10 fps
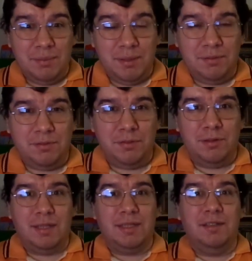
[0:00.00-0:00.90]
But it's
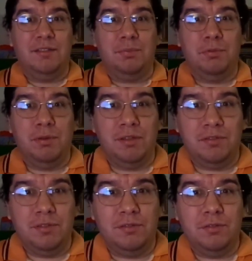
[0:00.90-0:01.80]
sort of like an
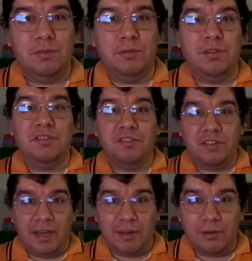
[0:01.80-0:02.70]
inspiration to The
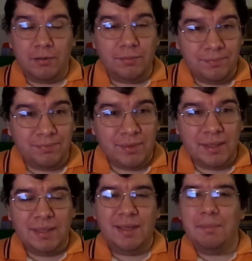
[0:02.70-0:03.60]
Shadow,
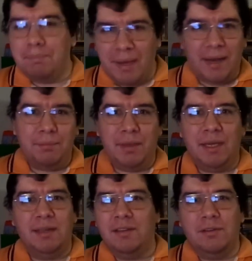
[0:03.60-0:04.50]
and
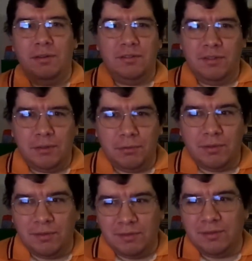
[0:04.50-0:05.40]
Batman, and all these other
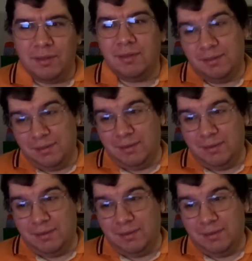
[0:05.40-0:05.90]
ones, yeah.